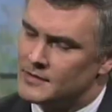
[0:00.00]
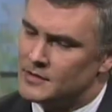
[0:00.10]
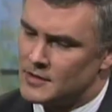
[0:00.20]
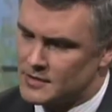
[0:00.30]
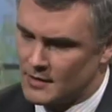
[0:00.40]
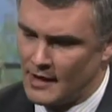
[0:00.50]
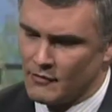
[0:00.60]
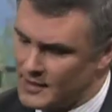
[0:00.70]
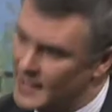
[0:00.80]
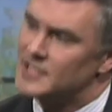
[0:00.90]
just
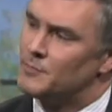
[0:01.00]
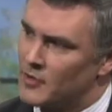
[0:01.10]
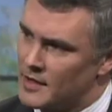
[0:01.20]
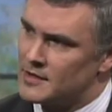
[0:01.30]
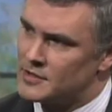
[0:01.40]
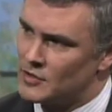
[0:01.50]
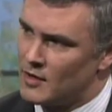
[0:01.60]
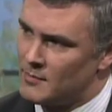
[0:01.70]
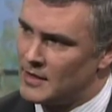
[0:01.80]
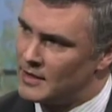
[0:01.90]
everyday experience too?
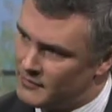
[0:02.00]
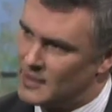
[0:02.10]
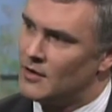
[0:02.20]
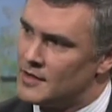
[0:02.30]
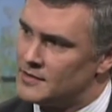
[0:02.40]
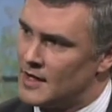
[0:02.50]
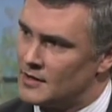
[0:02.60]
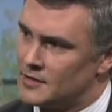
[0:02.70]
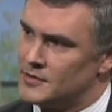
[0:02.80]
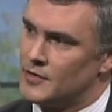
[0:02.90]
I mean, living in Los
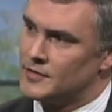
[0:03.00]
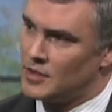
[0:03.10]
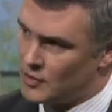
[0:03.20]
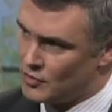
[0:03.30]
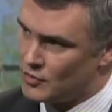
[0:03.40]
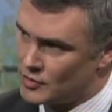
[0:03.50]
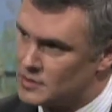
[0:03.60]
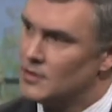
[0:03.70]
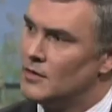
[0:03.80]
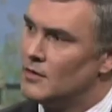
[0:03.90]
Angeles, there's a huge
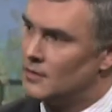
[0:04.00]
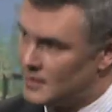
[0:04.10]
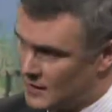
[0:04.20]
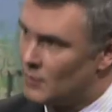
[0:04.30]
Latino